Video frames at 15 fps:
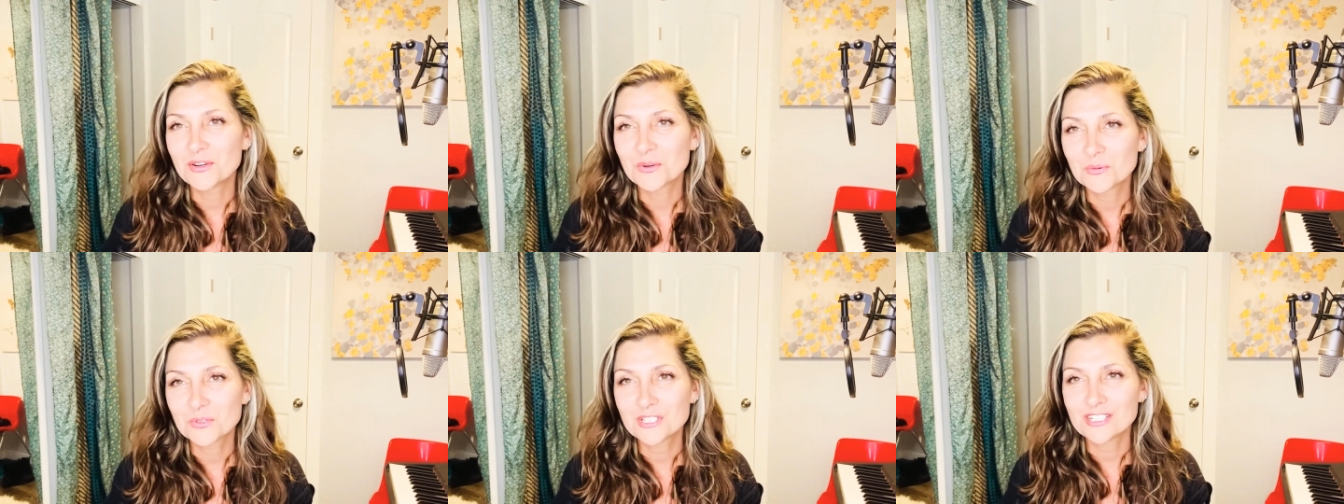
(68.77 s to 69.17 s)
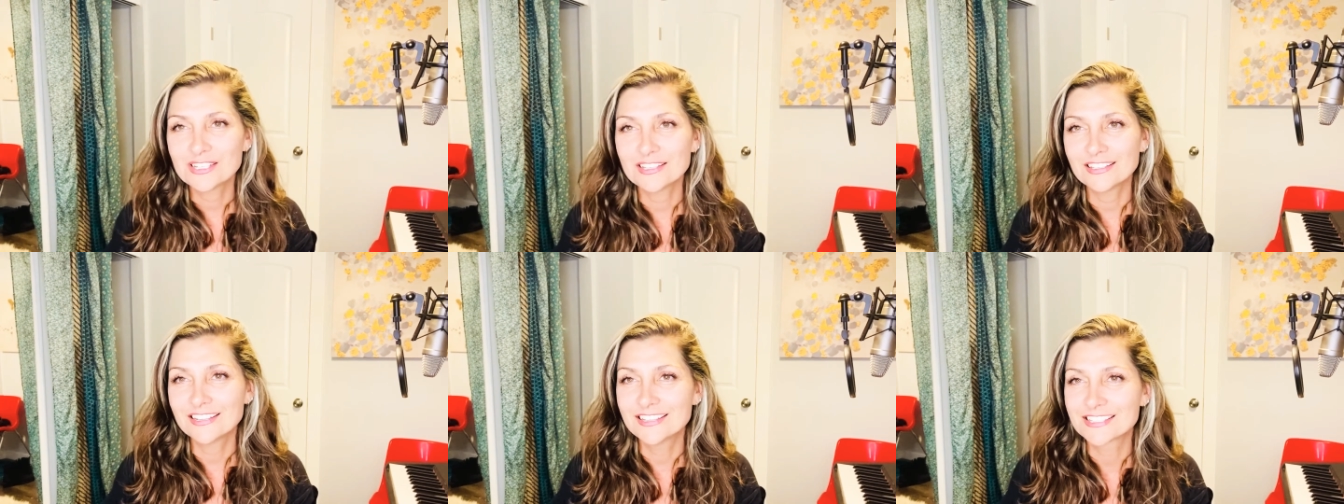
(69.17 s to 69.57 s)

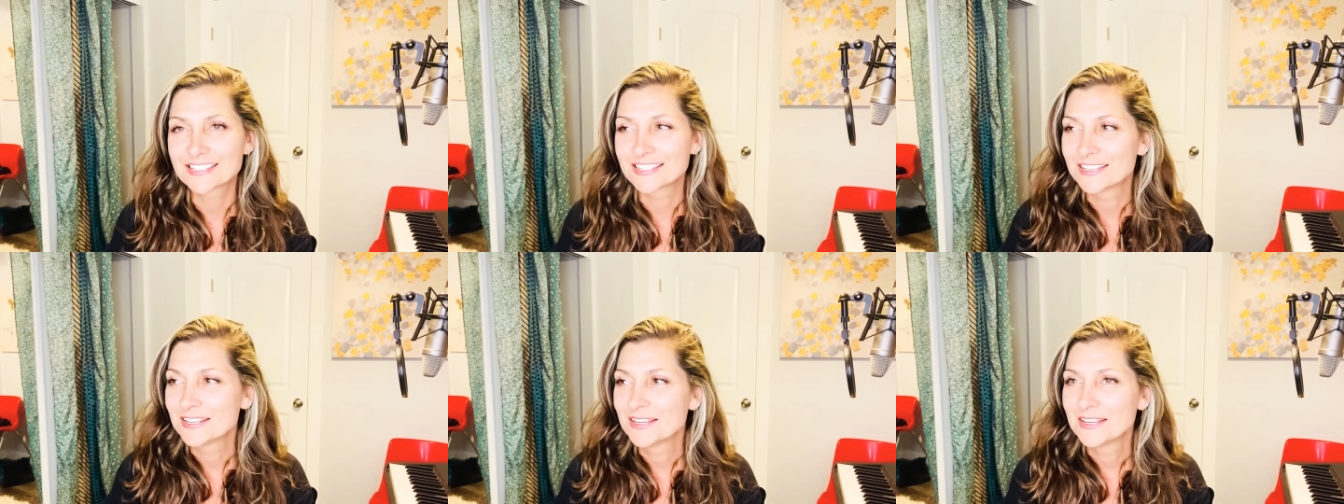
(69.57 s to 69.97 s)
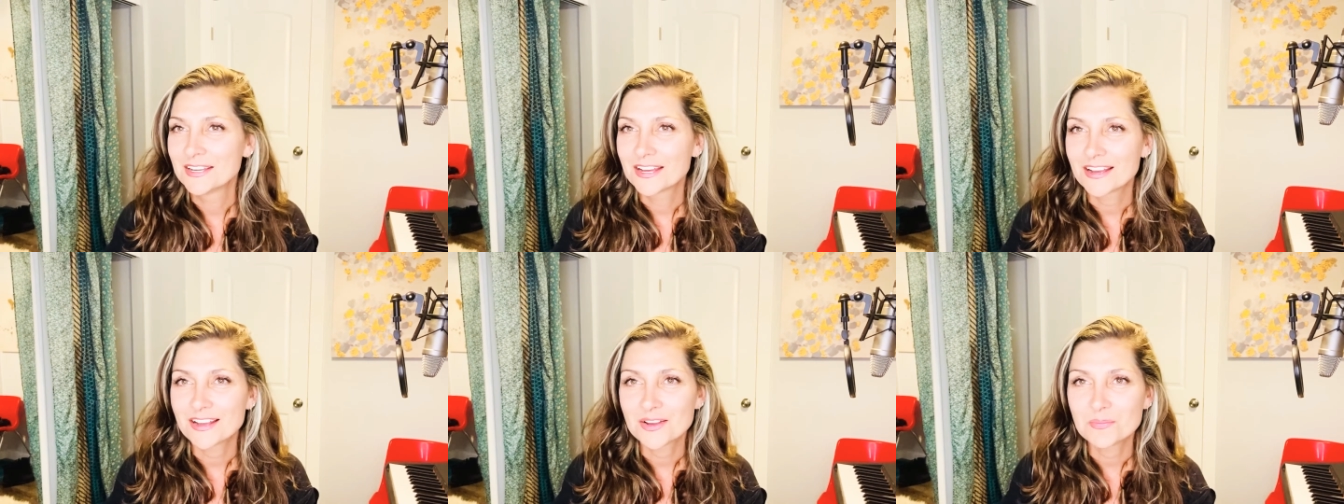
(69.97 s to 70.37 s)
Ridiculous.
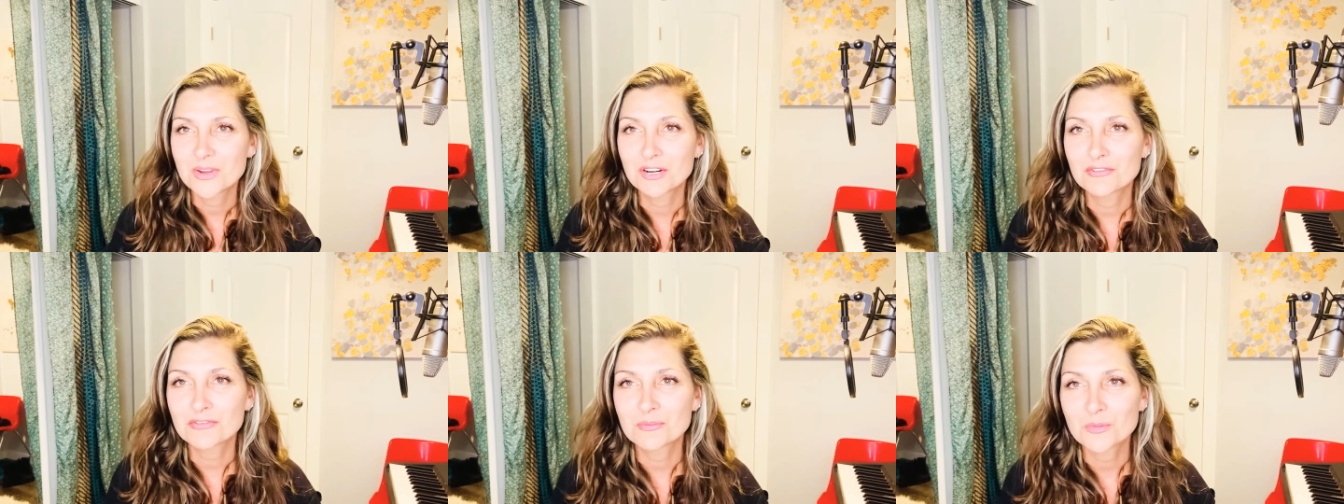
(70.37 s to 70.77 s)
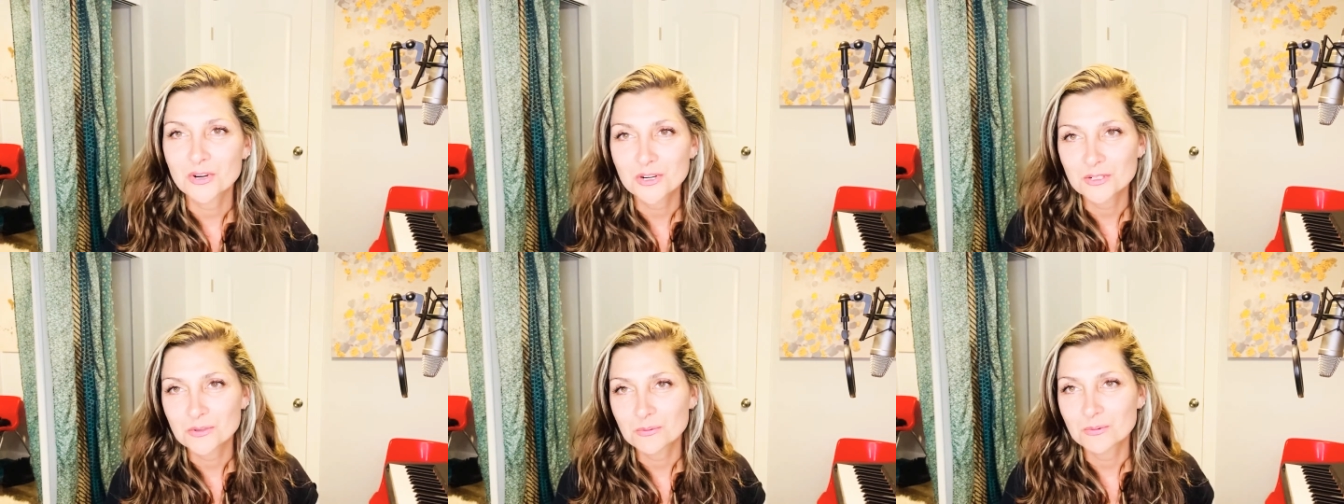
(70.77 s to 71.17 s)
Men are from
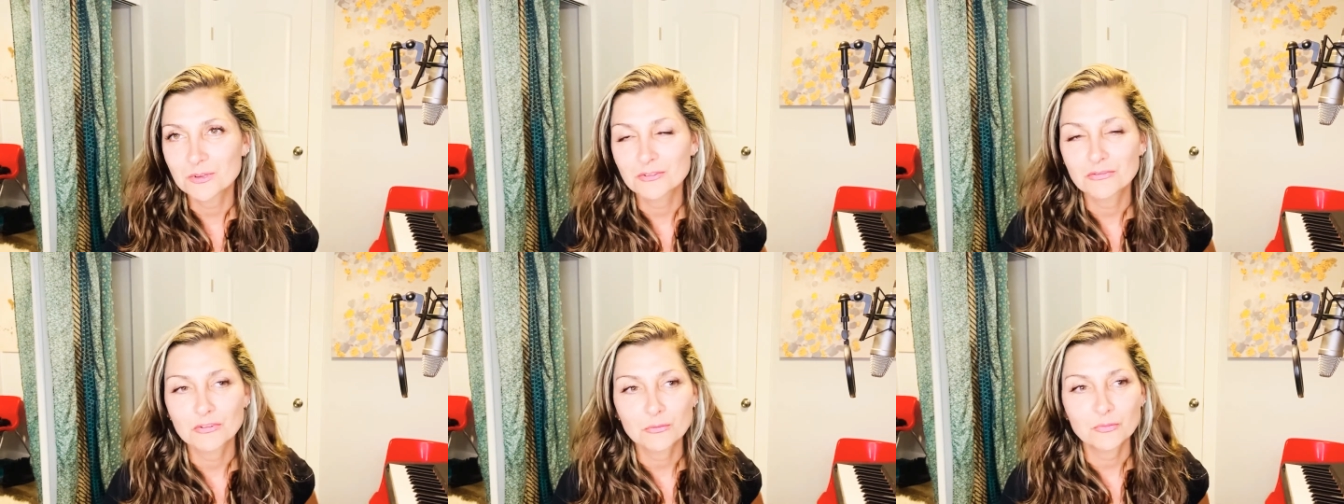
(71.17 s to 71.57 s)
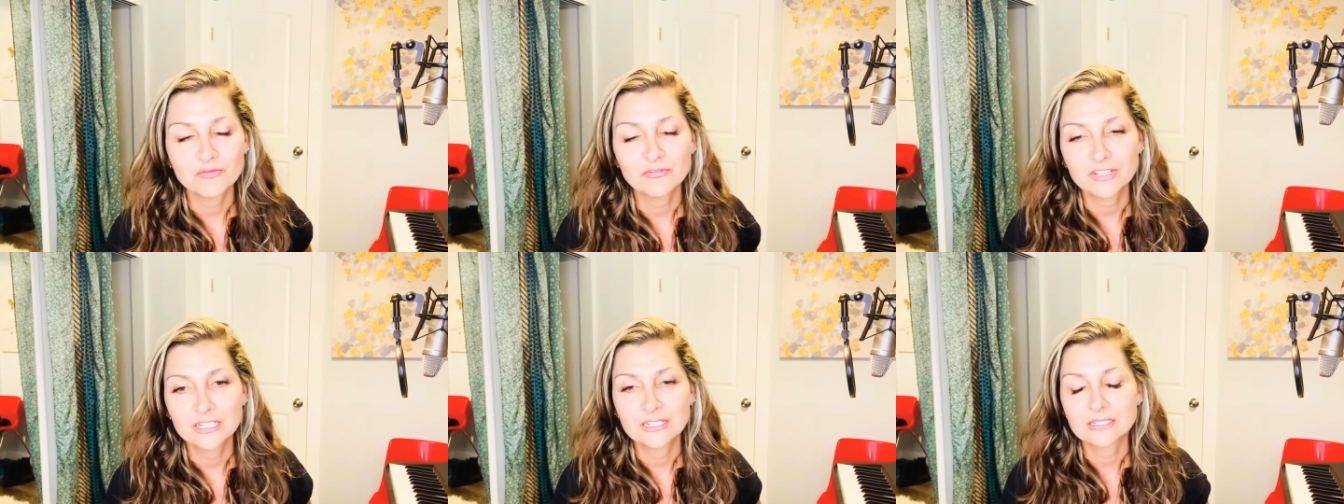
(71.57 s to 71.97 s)
Mars, women are from
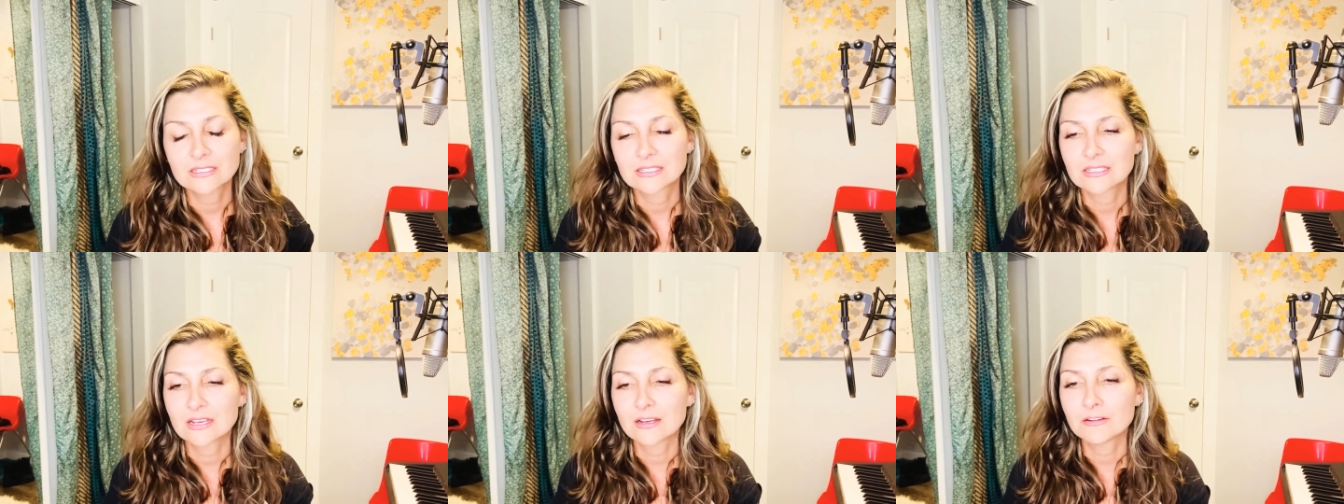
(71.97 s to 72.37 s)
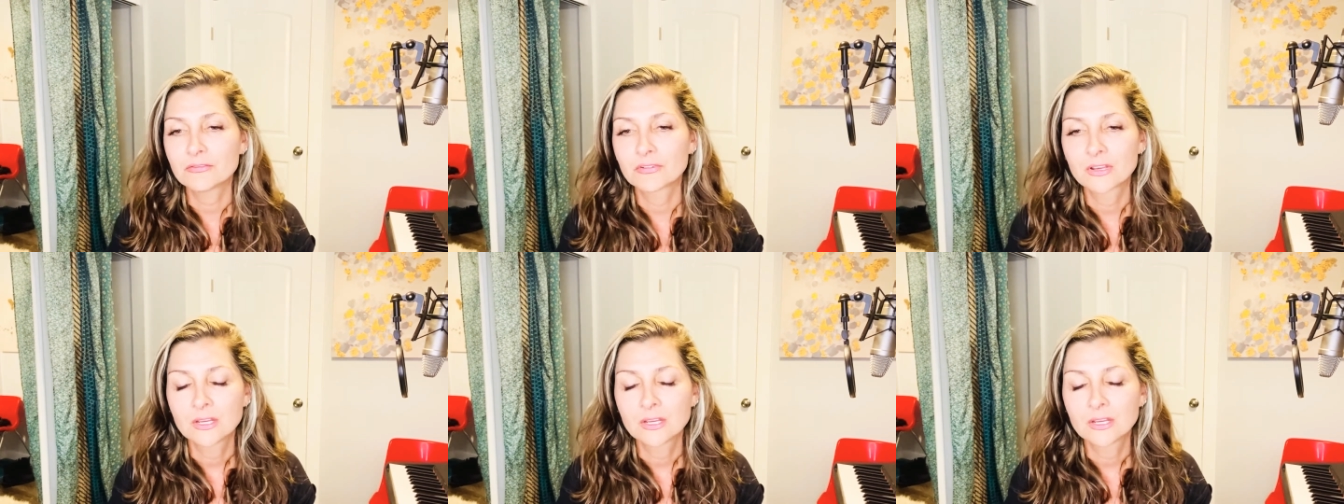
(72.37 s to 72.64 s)
Venus stuff.